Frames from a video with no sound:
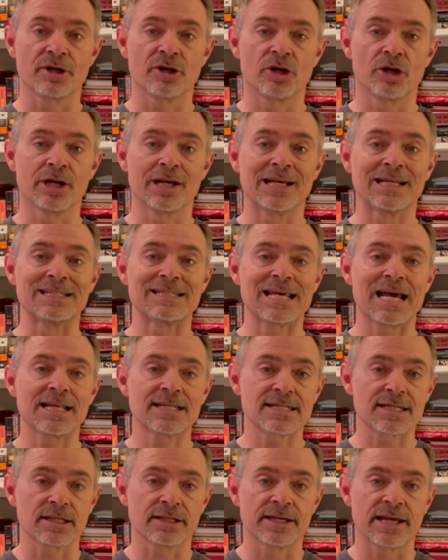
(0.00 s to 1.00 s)
hurting
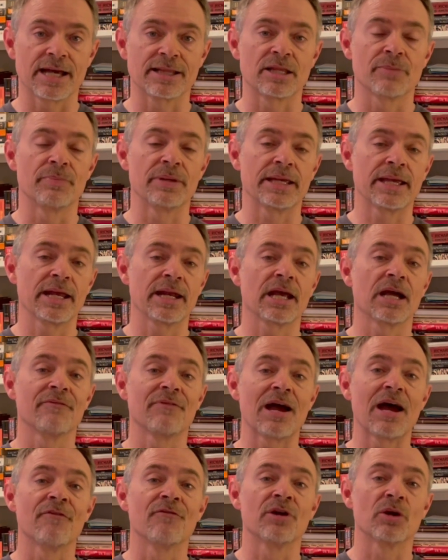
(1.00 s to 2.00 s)
intensely at the beginning of
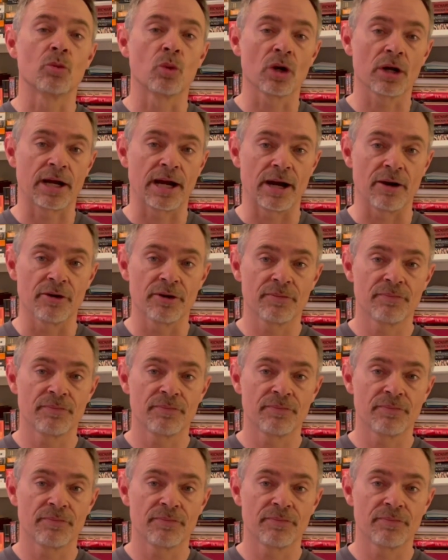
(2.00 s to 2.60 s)
every workout.